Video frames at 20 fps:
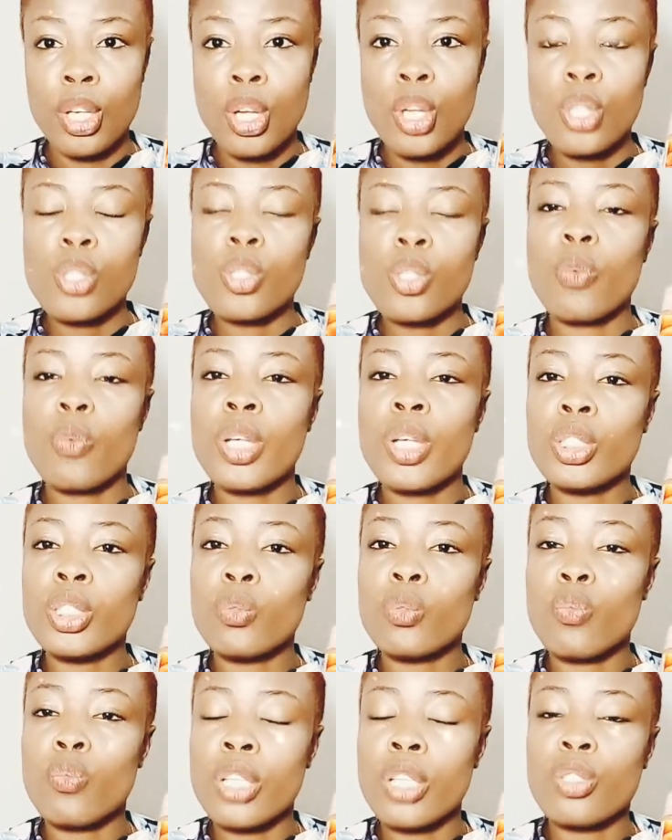So when
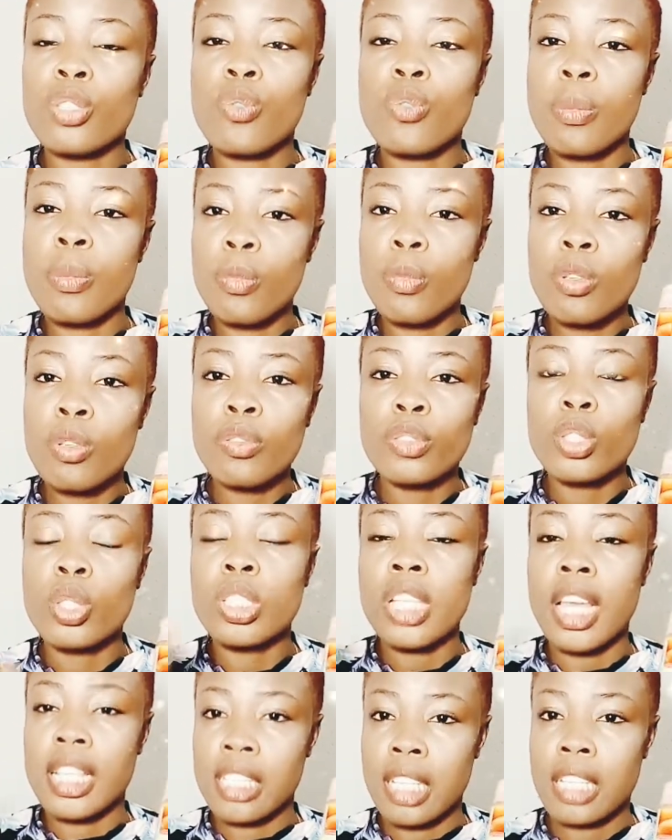you remove
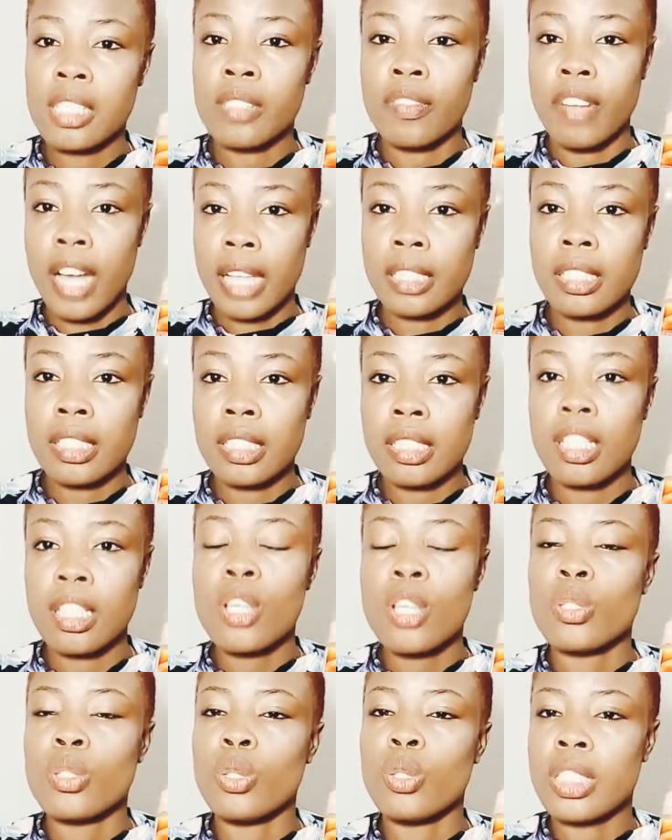those excess fats,
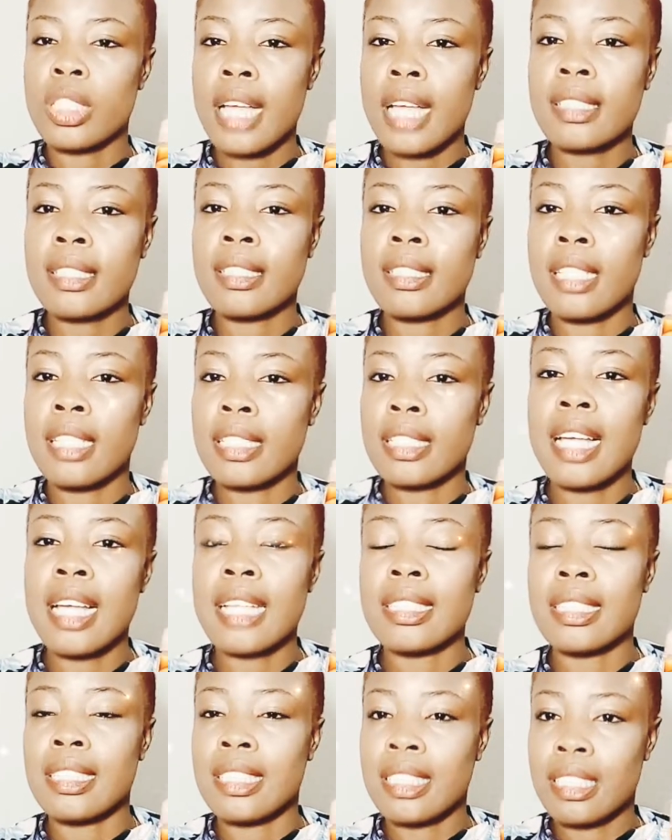you start seeing
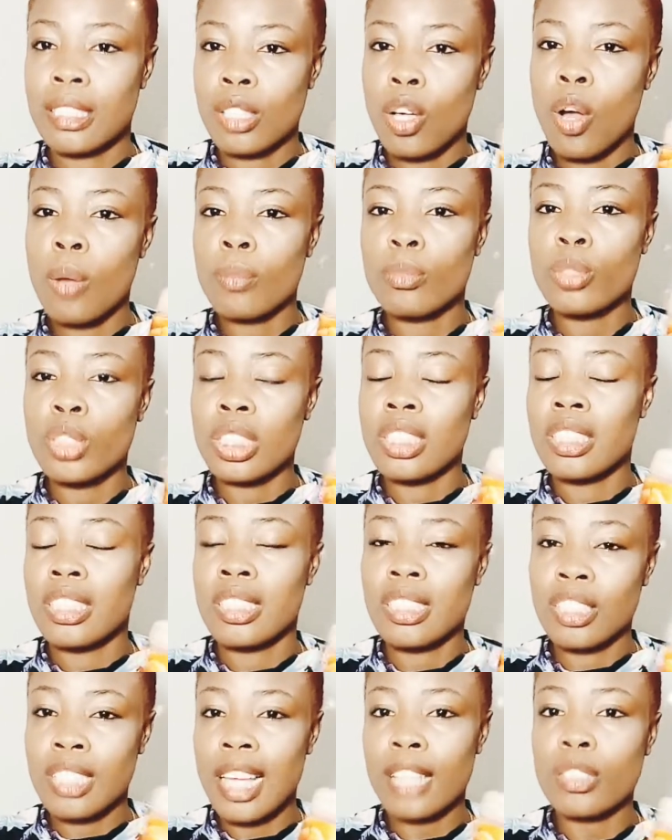that it
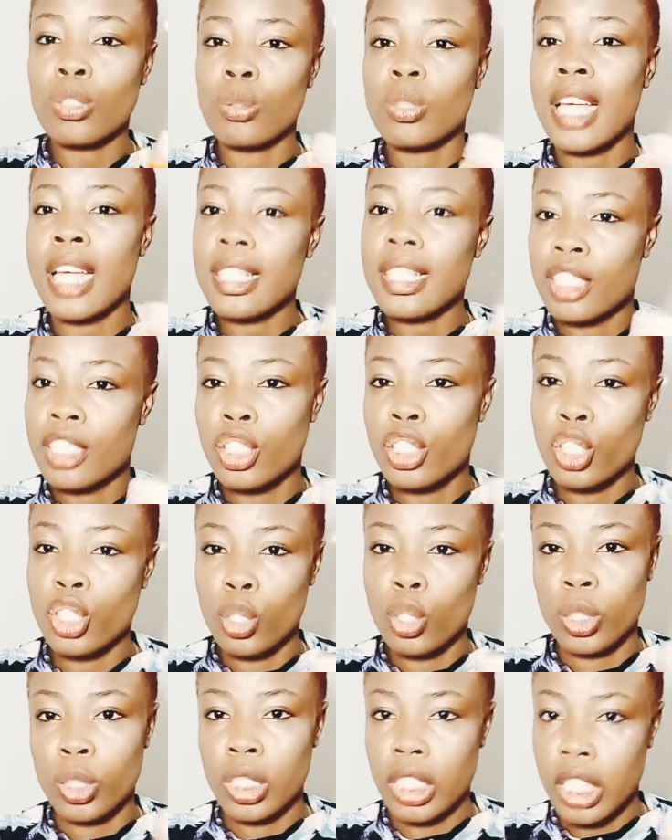starts to tighten
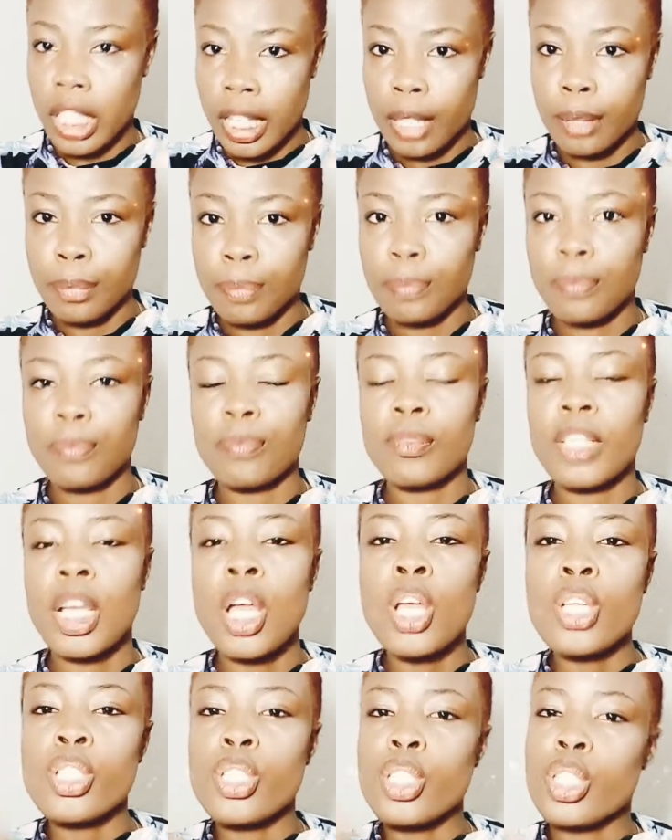your skin.
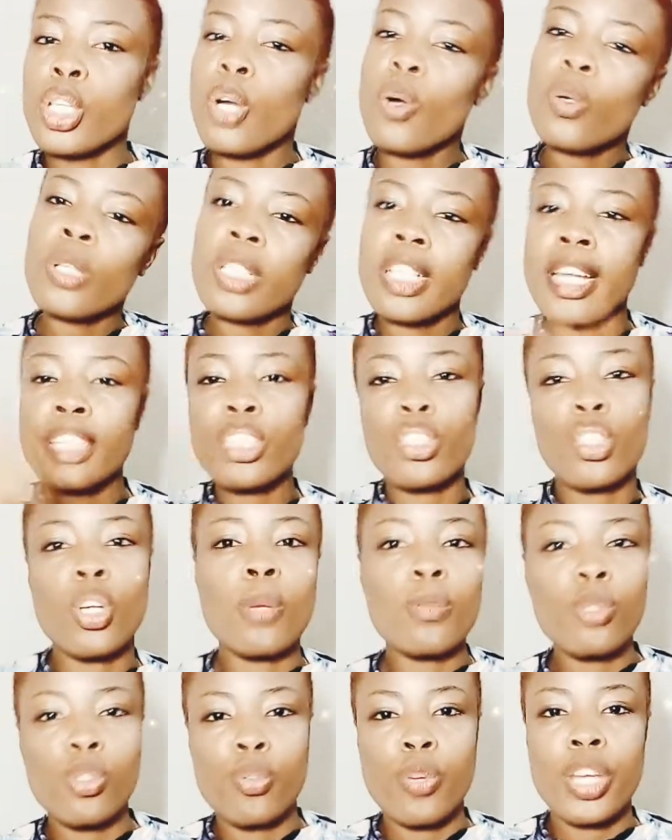So let's
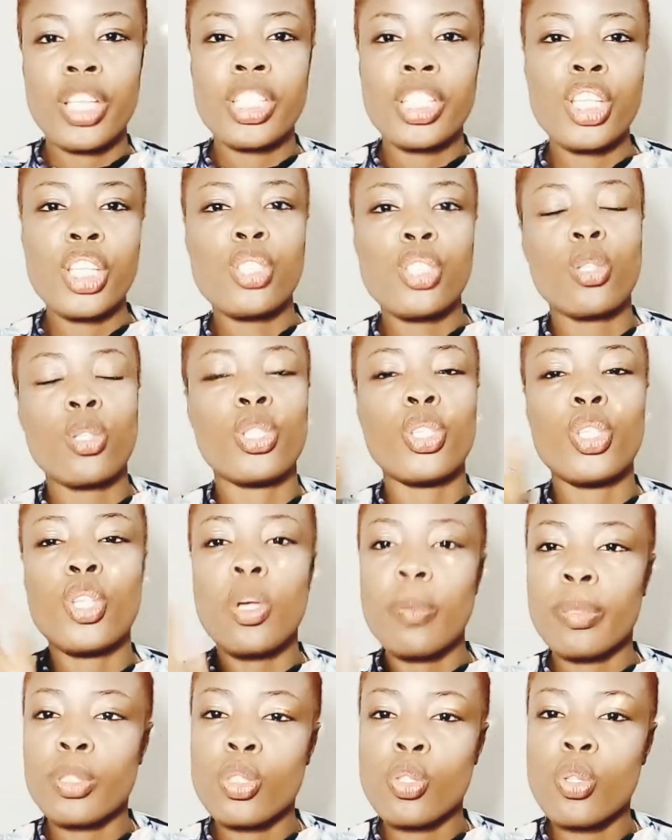jump straight into the
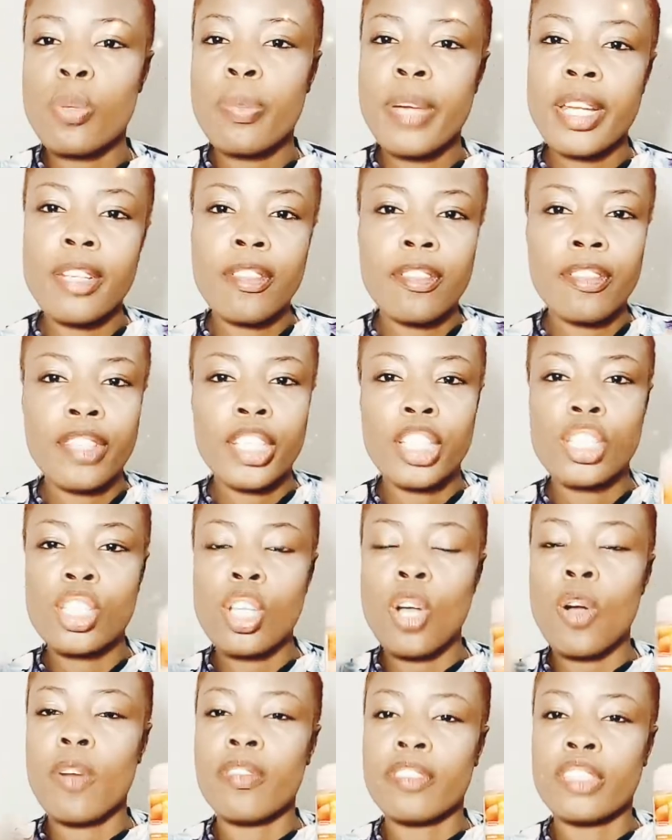number 2 benefit
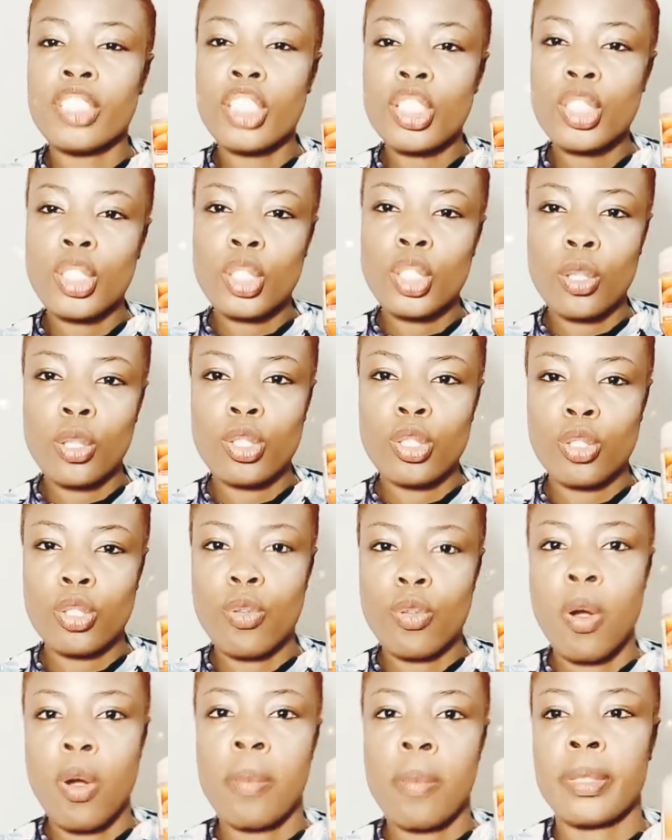of this salt scrub.